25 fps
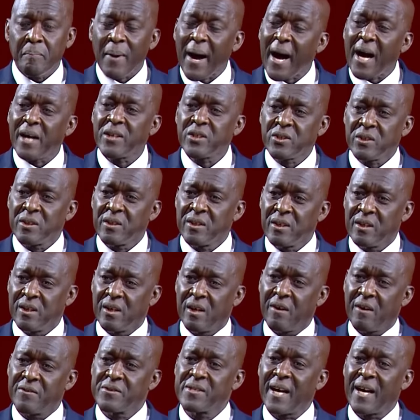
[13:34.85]
part
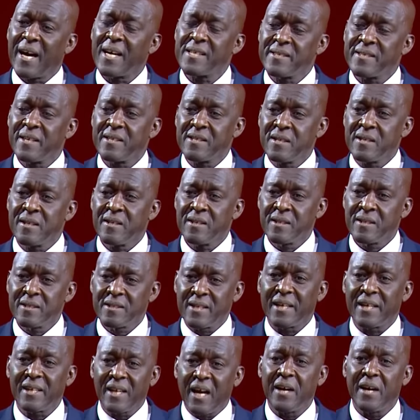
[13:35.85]
of the assets
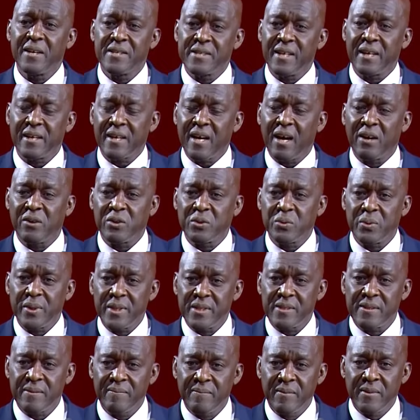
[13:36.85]
that are in their
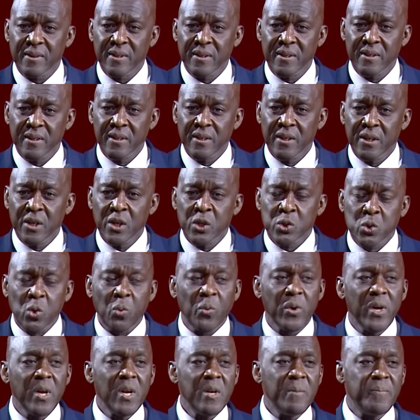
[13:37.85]
countries. So
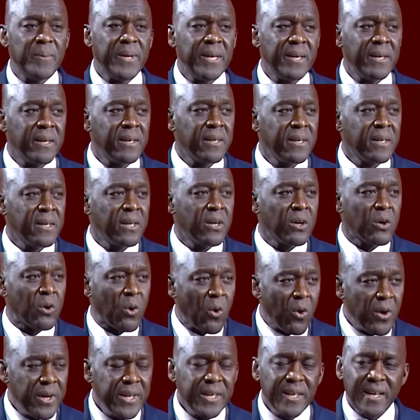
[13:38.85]
we will be
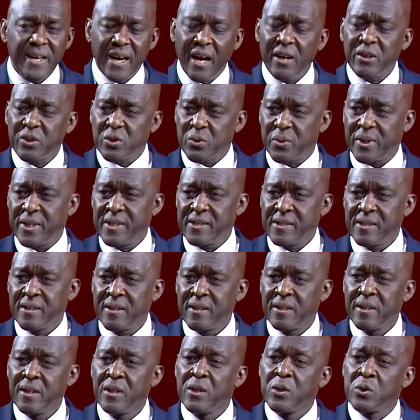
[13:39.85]
calling countries
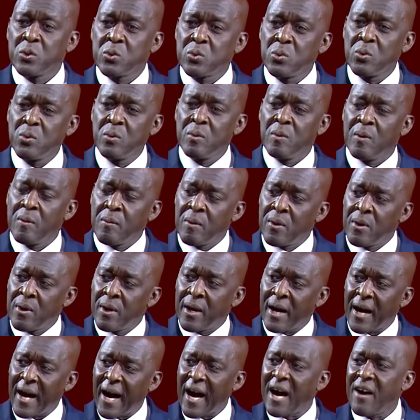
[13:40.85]
to
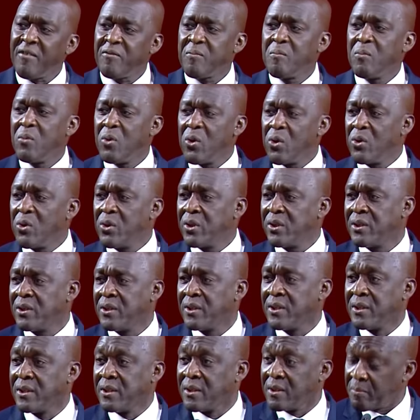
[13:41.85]
have more,
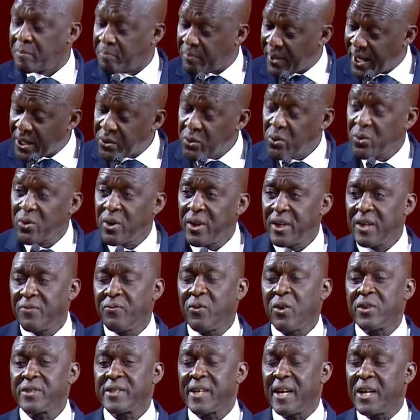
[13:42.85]
particularly
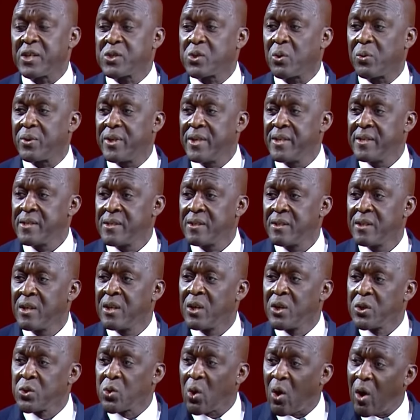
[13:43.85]
for the SOEs,
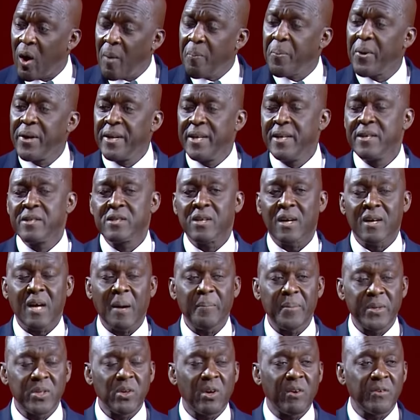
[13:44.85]
to opening the
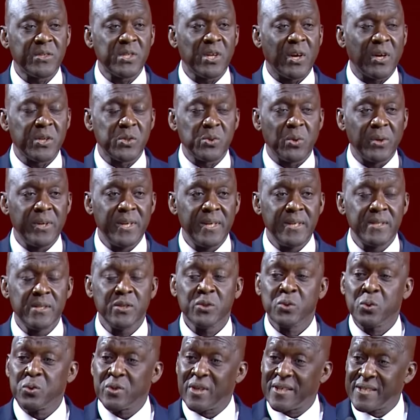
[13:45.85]
capital of the
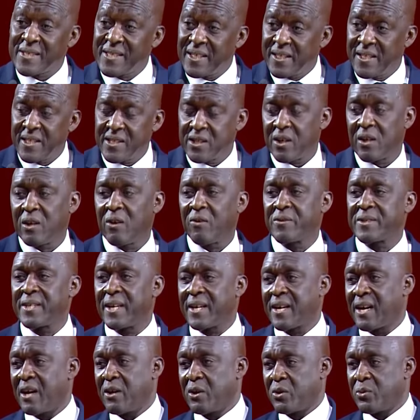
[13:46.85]
SOEs to the citizens of
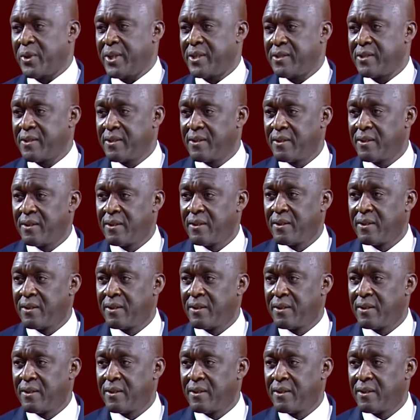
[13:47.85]
their countries.